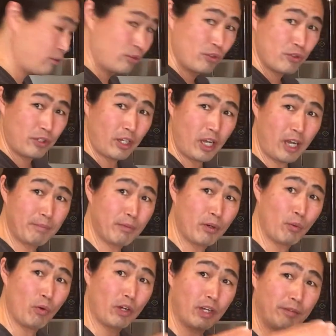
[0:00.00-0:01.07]
using a hopper,
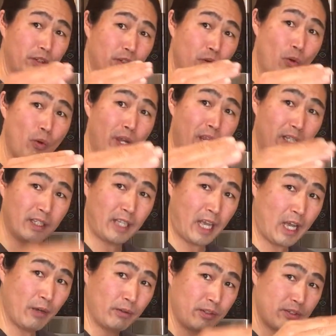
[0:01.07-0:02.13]
whatever you're going
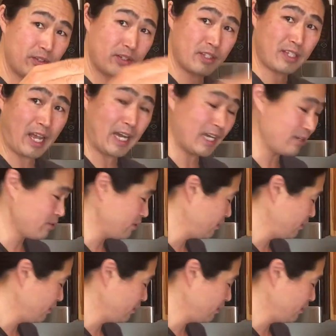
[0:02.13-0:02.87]
down size,